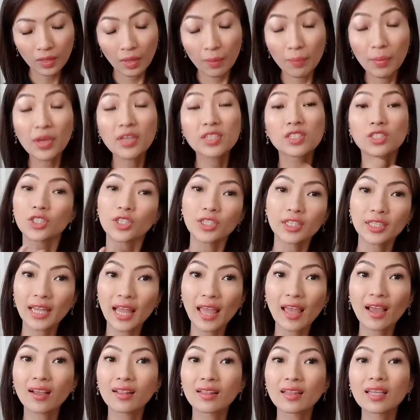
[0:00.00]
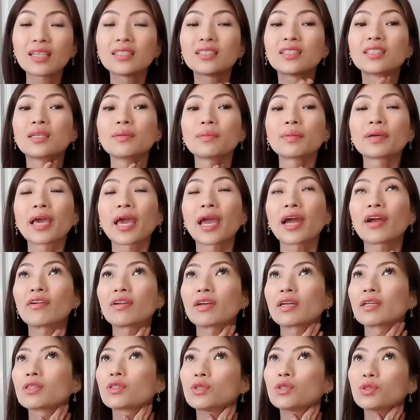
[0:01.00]
because your neck needs some
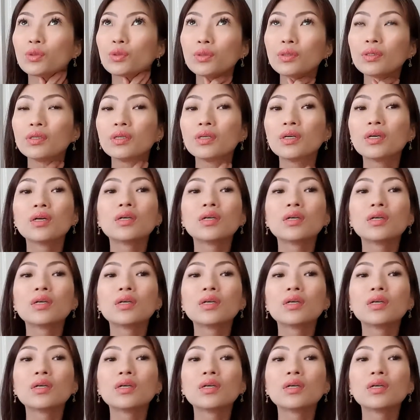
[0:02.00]
caring too.